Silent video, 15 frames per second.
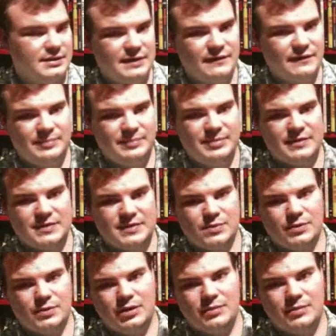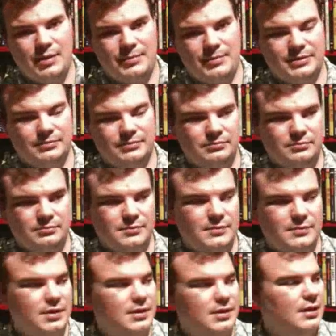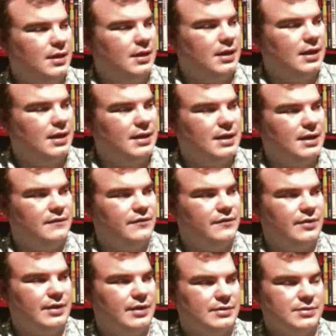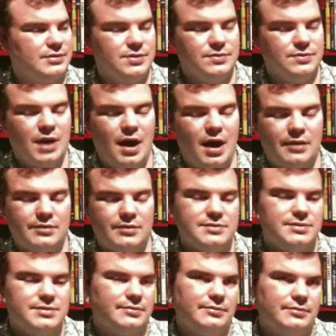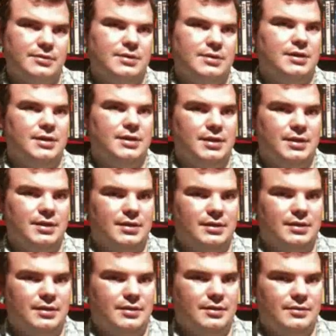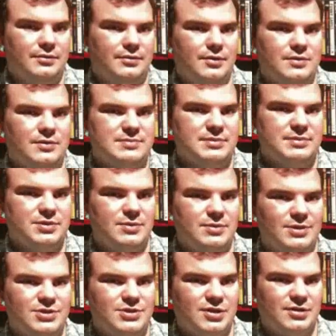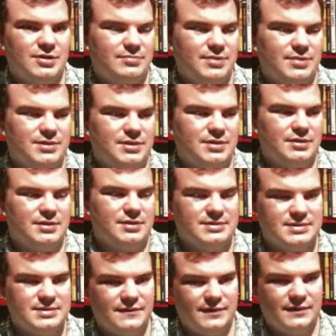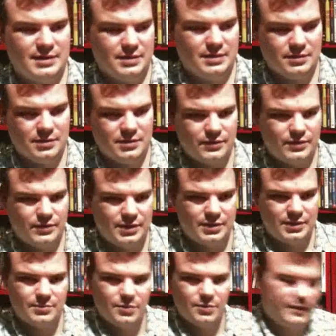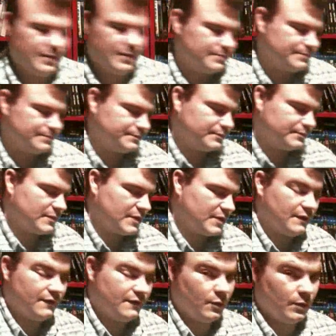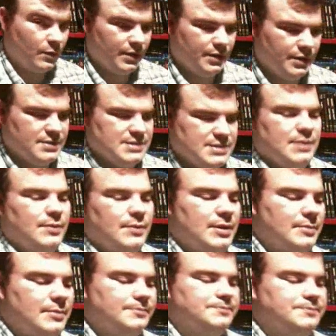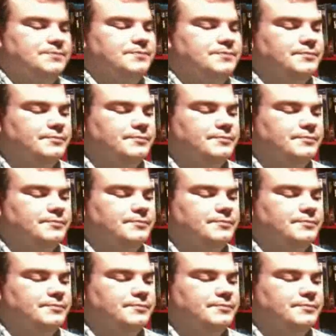definitely pick this one up. I mean, I got it for like $2, so don't spend too much on it. But it's definitely a really good movie for what it is, anyway.